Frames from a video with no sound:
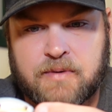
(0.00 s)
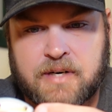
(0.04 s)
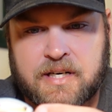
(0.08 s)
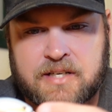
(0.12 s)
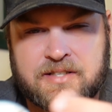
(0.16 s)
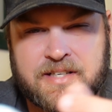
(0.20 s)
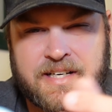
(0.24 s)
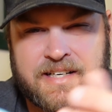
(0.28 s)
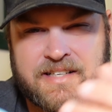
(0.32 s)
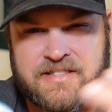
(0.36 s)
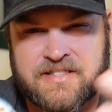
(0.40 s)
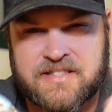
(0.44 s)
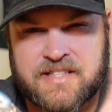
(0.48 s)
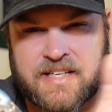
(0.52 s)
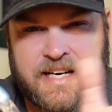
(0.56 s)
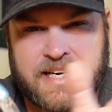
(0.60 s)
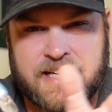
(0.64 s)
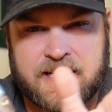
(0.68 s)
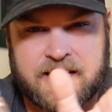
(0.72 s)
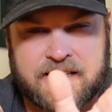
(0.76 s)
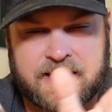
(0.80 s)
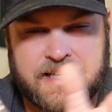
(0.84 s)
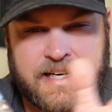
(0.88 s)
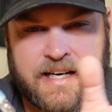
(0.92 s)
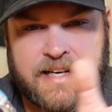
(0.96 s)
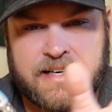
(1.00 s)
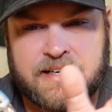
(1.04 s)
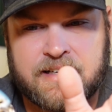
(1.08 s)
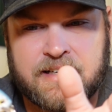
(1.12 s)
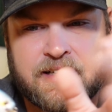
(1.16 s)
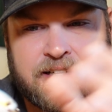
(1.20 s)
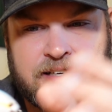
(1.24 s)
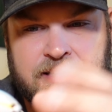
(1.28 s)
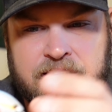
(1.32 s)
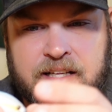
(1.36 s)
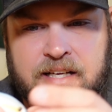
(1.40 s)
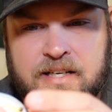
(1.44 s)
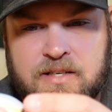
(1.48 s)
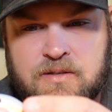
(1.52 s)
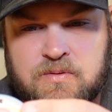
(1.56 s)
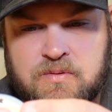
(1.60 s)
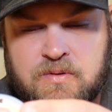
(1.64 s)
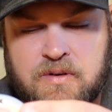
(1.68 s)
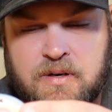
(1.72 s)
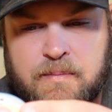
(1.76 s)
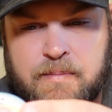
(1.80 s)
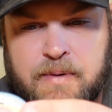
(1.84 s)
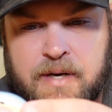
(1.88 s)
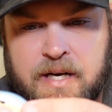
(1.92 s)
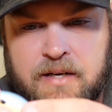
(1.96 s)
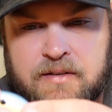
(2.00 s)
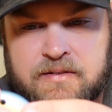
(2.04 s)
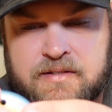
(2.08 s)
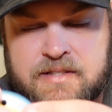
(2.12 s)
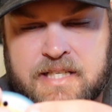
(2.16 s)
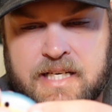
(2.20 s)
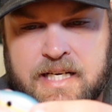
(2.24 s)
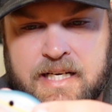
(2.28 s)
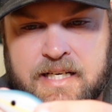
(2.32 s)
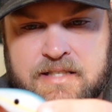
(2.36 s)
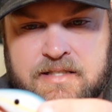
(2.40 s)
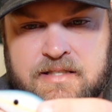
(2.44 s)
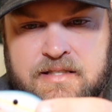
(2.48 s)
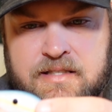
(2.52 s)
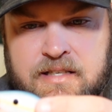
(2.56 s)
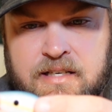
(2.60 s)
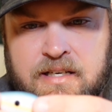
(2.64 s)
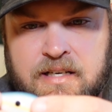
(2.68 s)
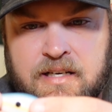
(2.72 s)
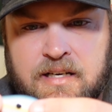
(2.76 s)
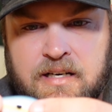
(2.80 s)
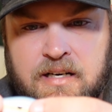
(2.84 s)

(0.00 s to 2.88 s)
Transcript: but I try to stay in that 12-pound test.